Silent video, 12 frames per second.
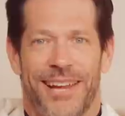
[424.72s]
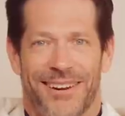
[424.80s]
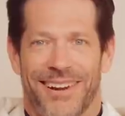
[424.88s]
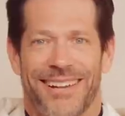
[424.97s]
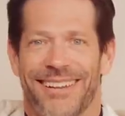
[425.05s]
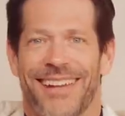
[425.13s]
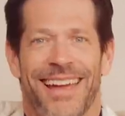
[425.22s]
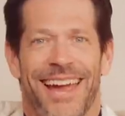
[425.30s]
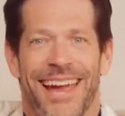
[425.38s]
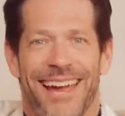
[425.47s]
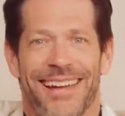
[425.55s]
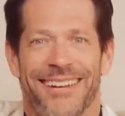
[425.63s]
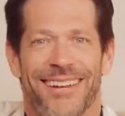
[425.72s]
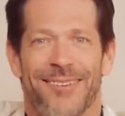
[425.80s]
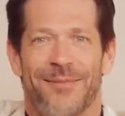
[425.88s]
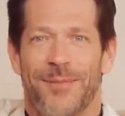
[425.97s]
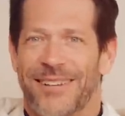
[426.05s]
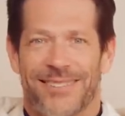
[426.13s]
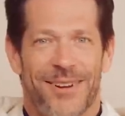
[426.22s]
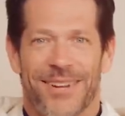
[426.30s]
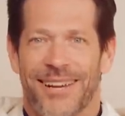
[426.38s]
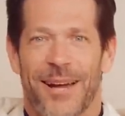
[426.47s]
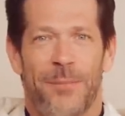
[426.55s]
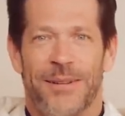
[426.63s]
here in
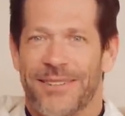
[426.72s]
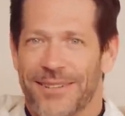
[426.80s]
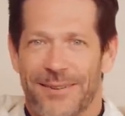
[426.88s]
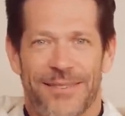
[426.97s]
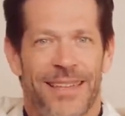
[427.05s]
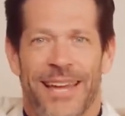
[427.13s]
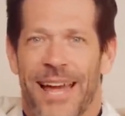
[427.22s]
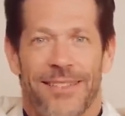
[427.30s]
Minnesota, up in Duluth,